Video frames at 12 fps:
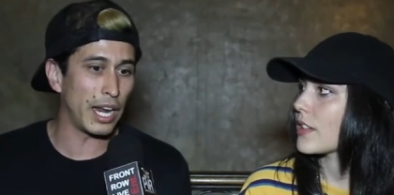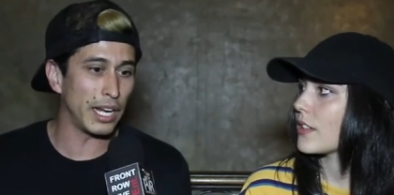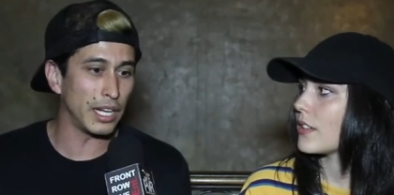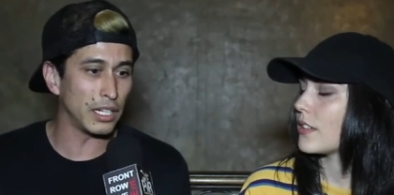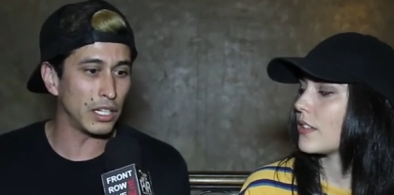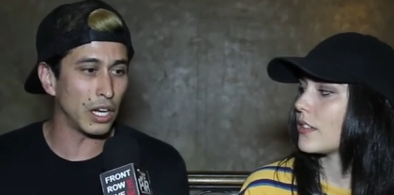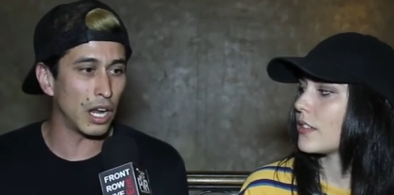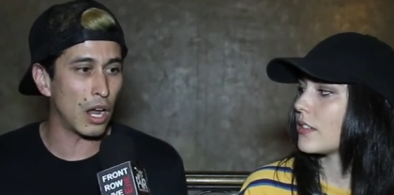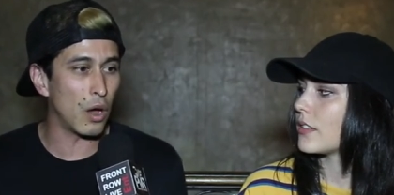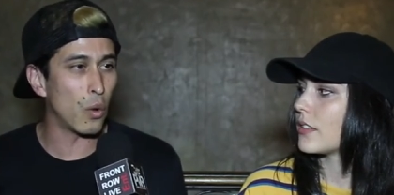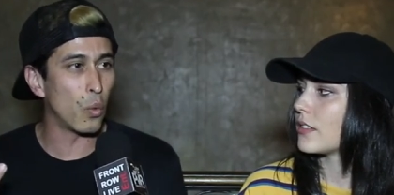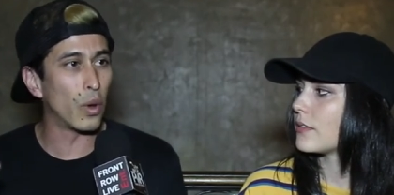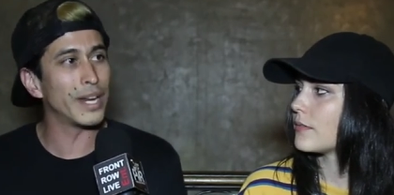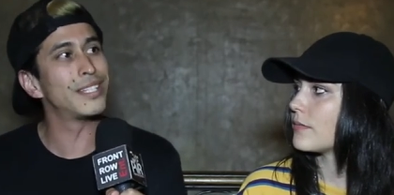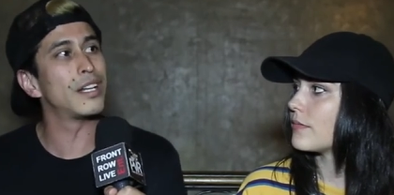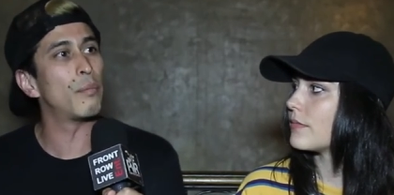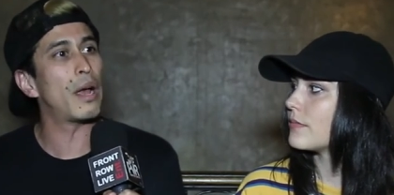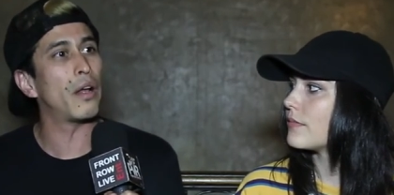Speaker 1: and uh, what
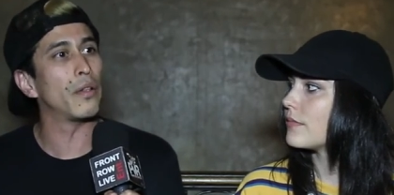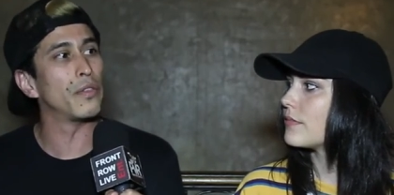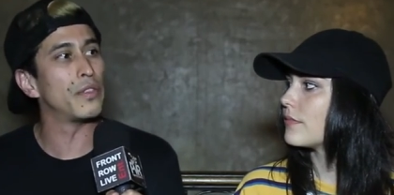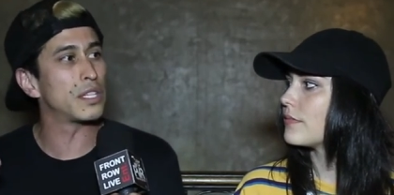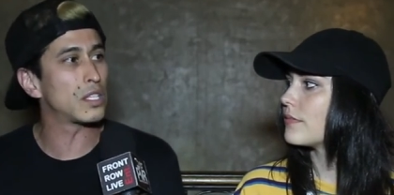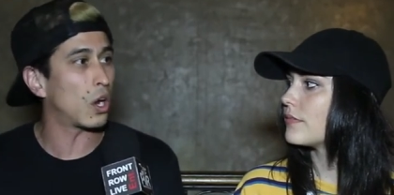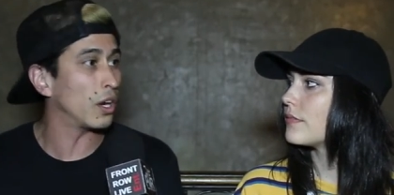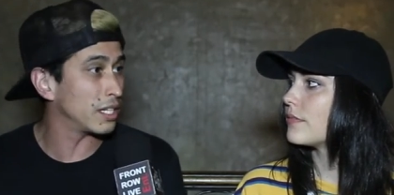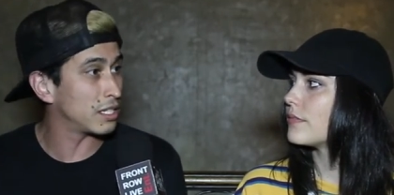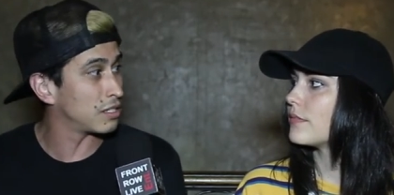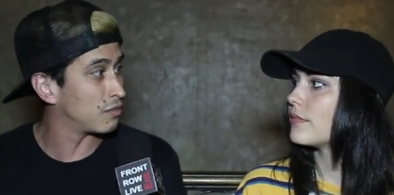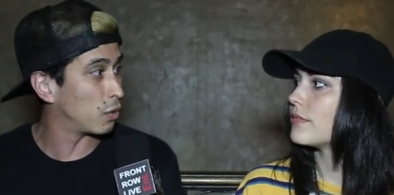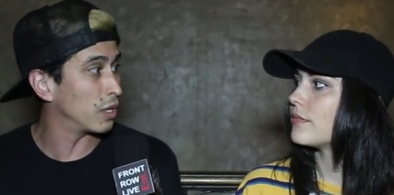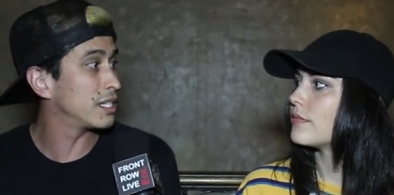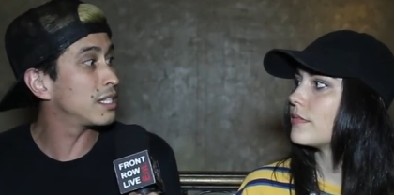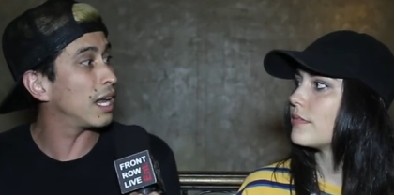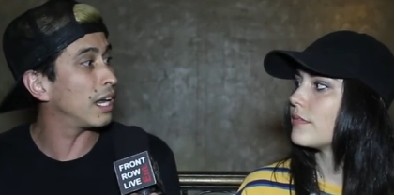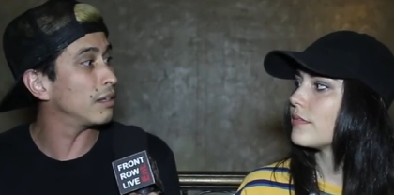is it about this artist's
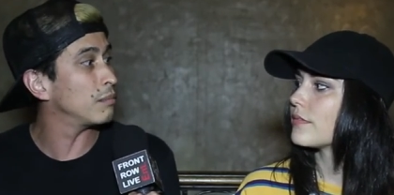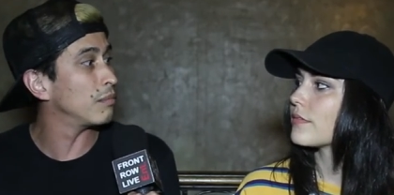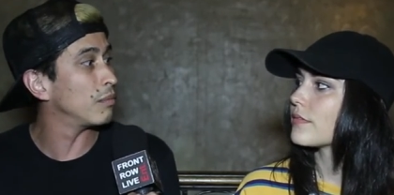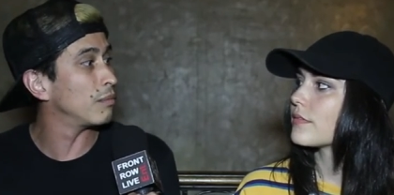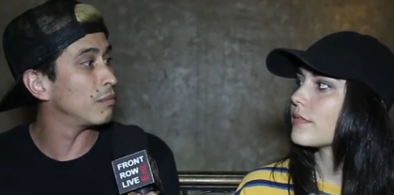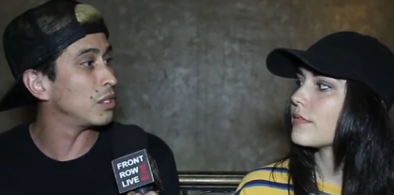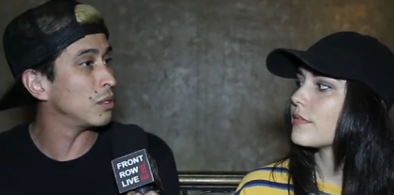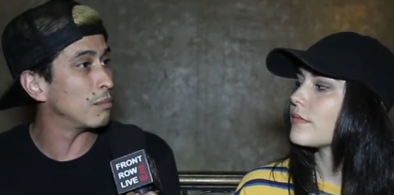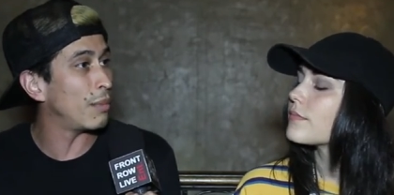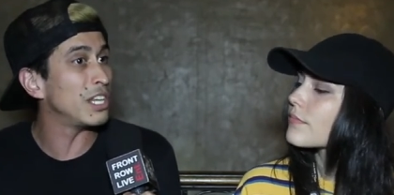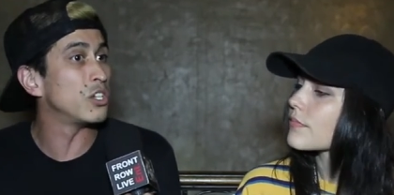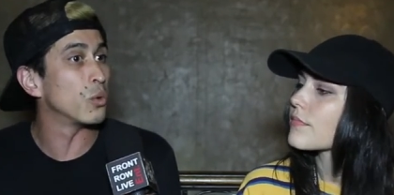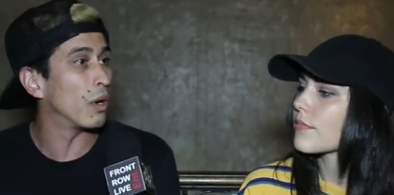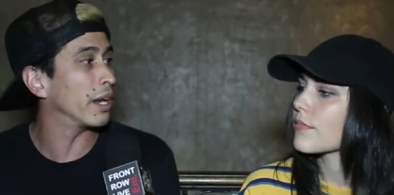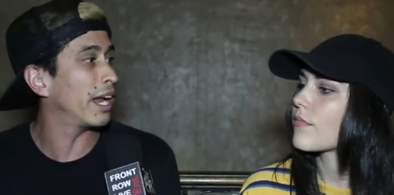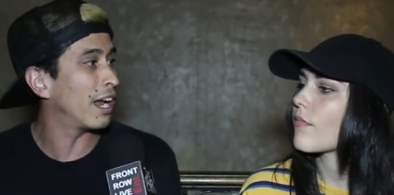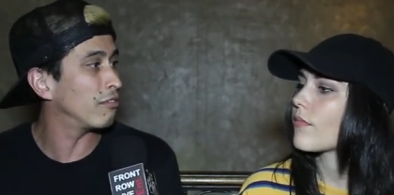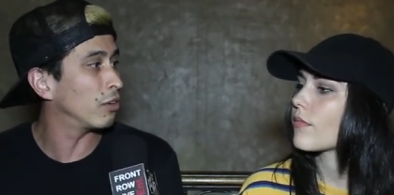voice that you, made you
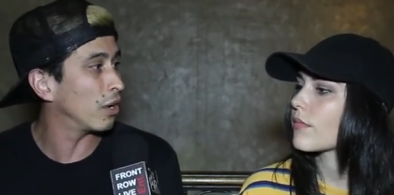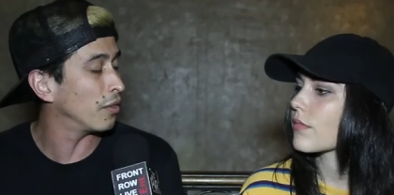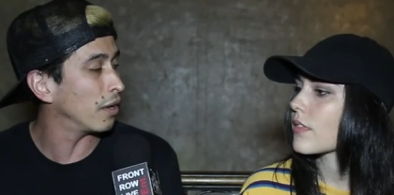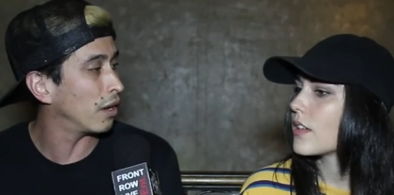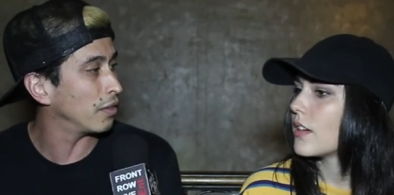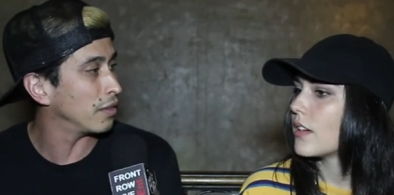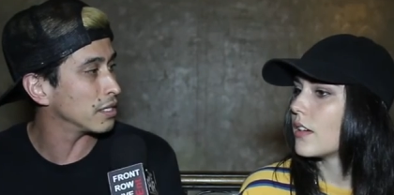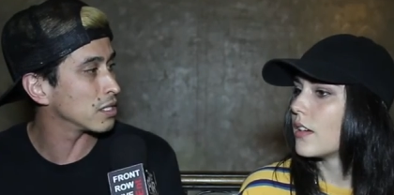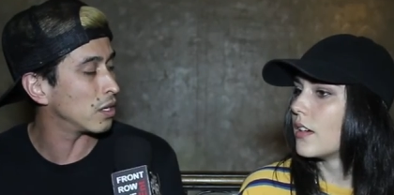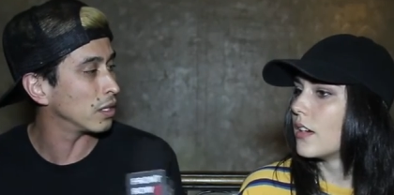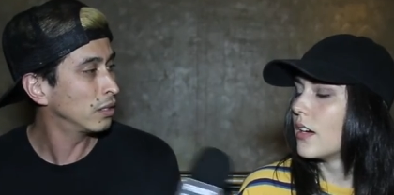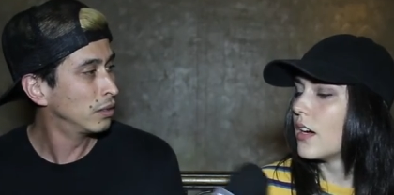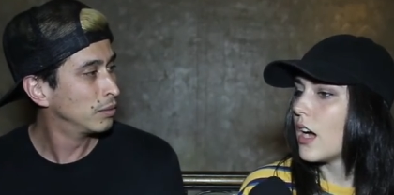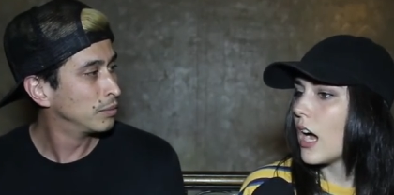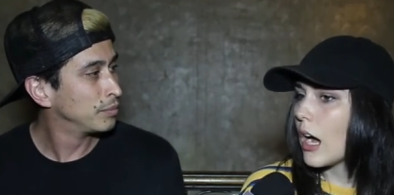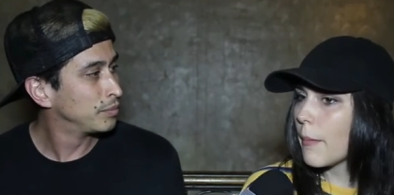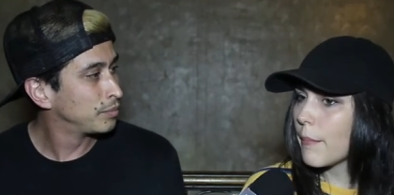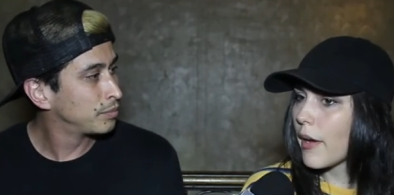want to have her on, on this song?
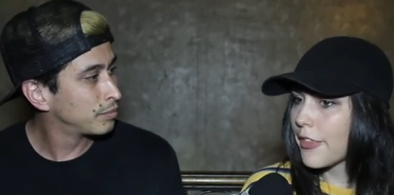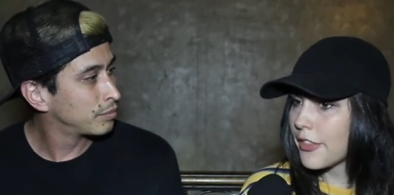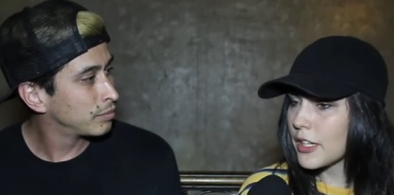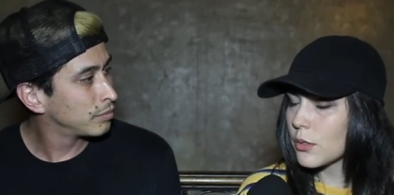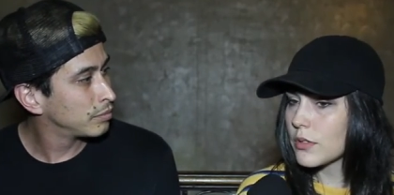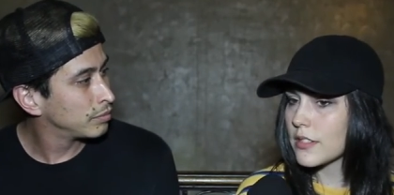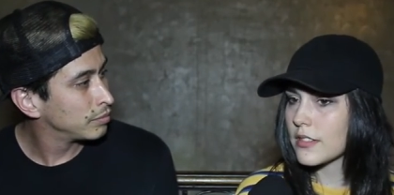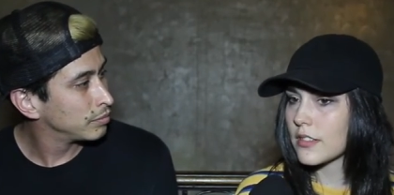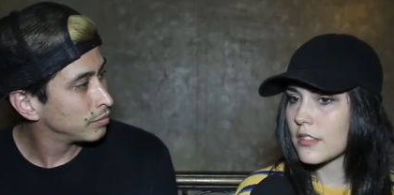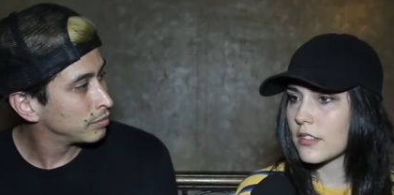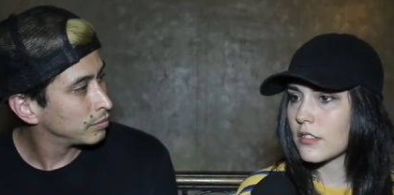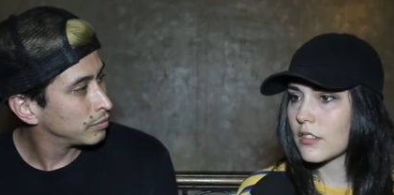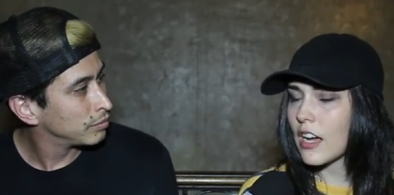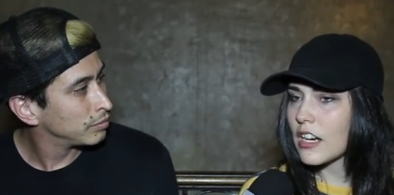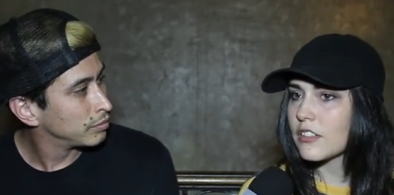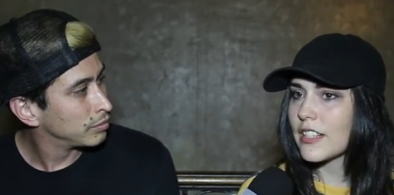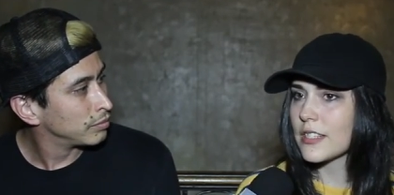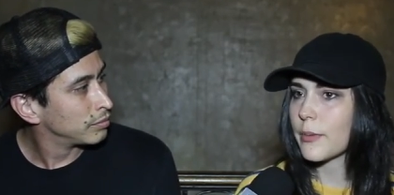
Speaker 2: Um, I think it was
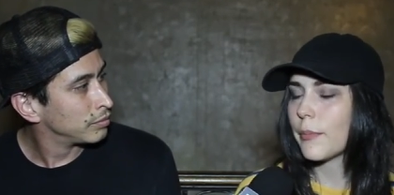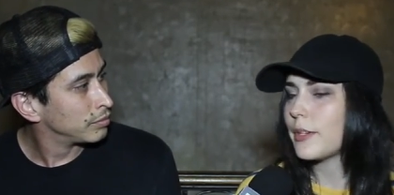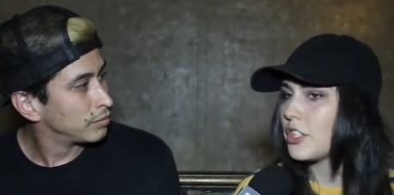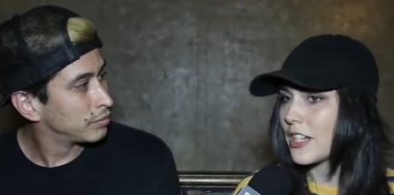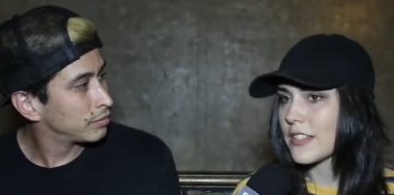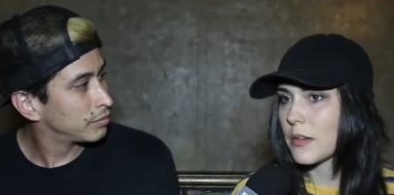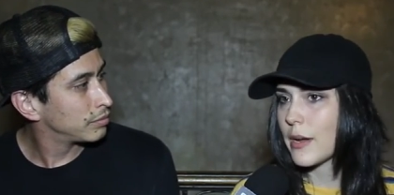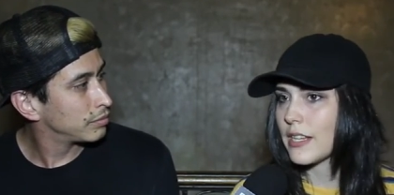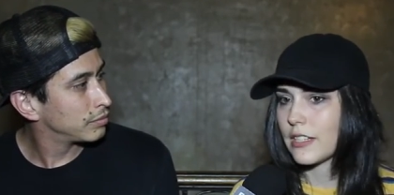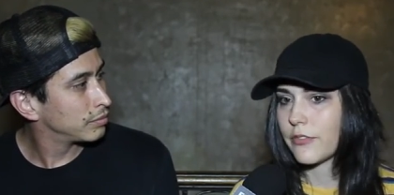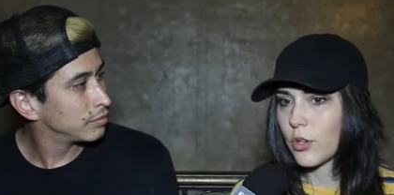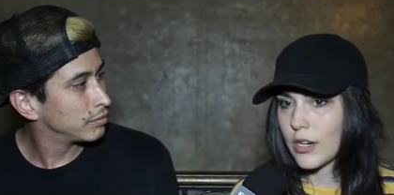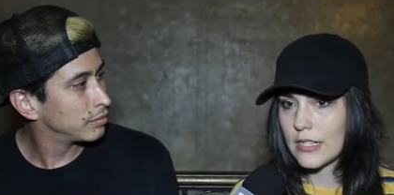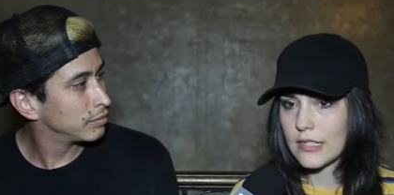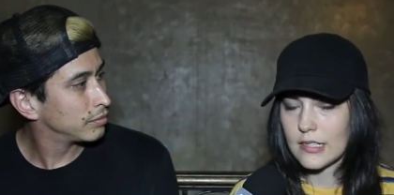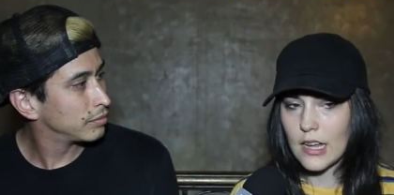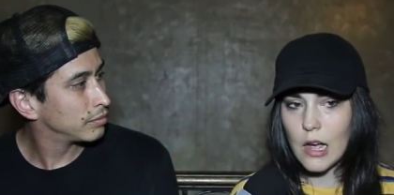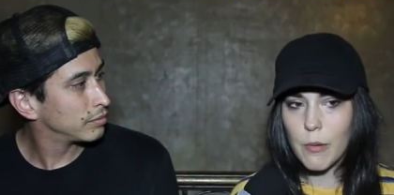kind of less. I mean, she has an amazing
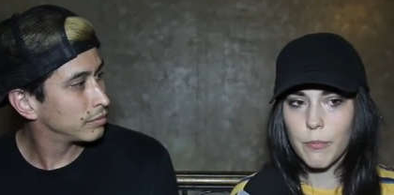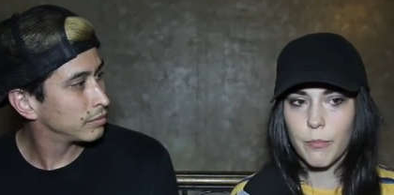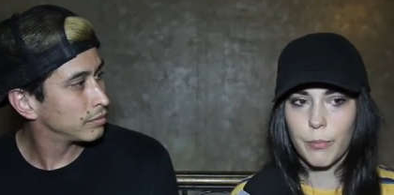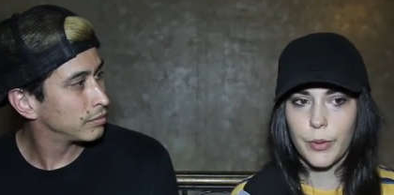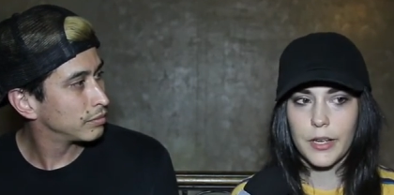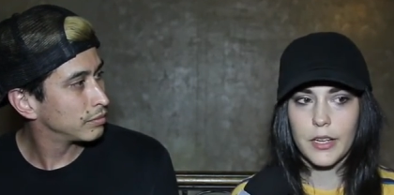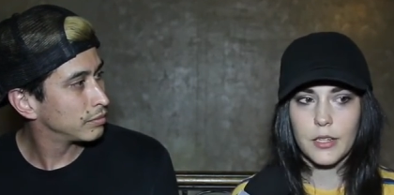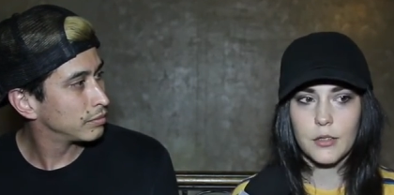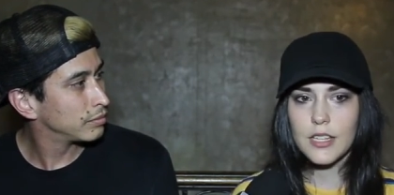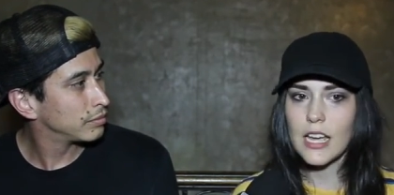voice, um, but it was